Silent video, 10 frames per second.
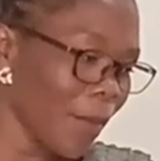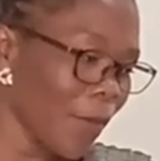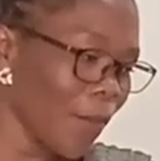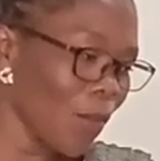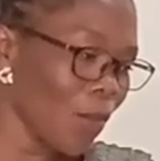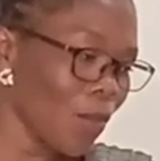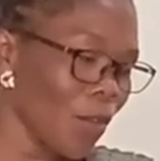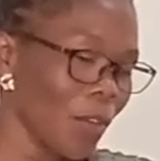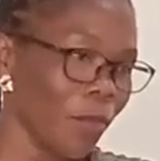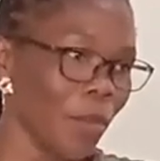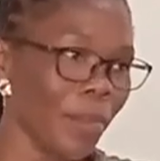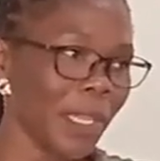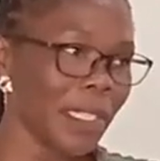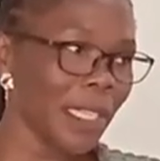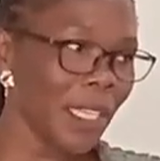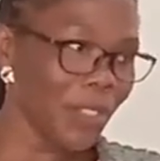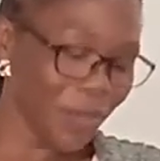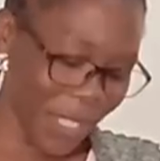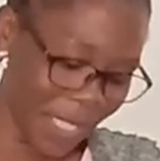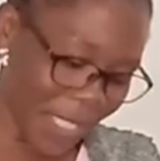for rural development
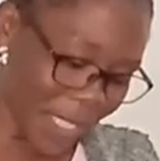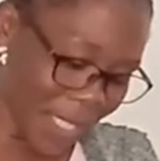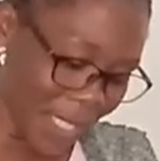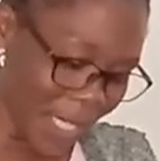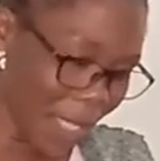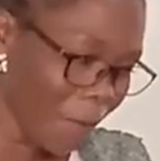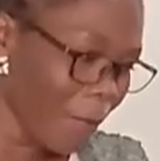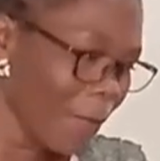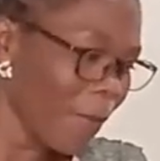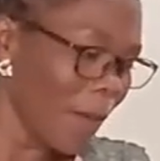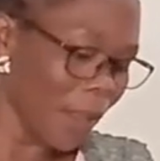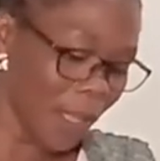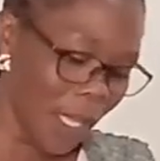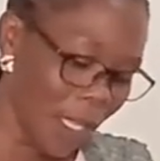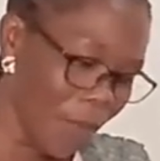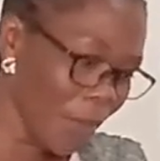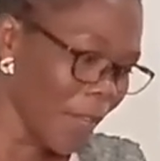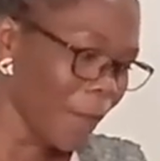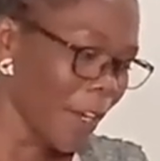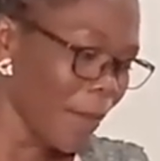strategies. They give you
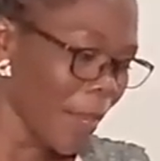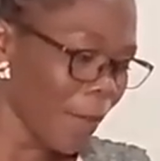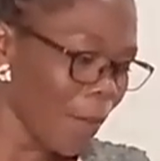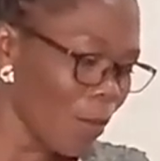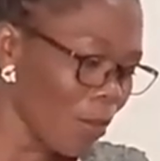a framework for